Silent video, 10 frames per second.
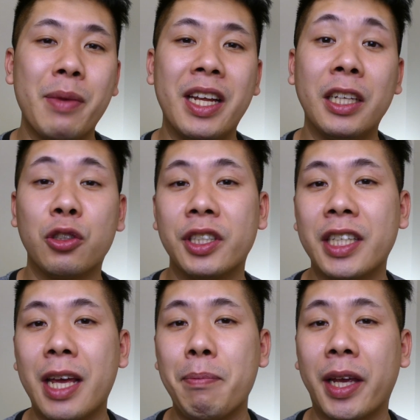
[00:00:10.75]
been
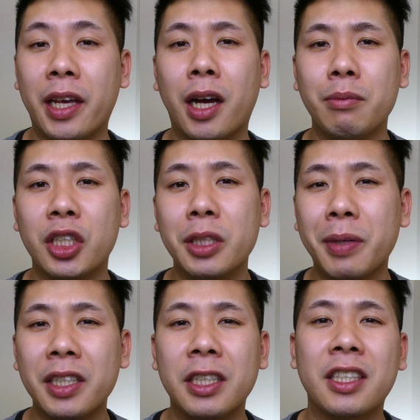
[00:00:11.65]
interested in picking up just
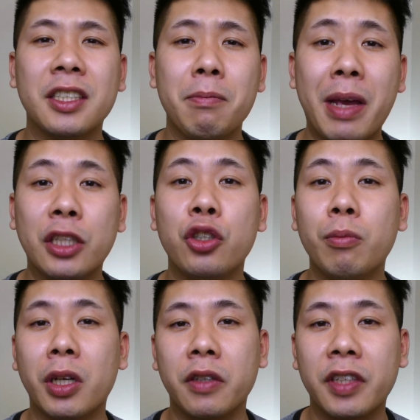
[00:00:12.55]
because it doesn't make too
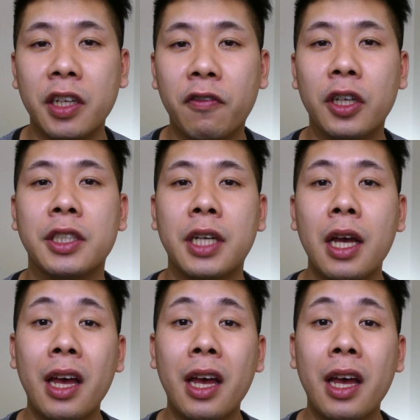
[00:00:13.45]
much of a difference.